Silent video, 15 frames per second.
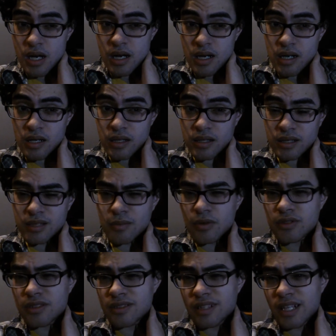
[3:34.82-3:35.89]
Because uh,
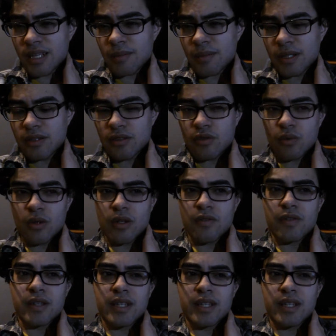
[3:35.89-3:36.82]
most of the time I do 12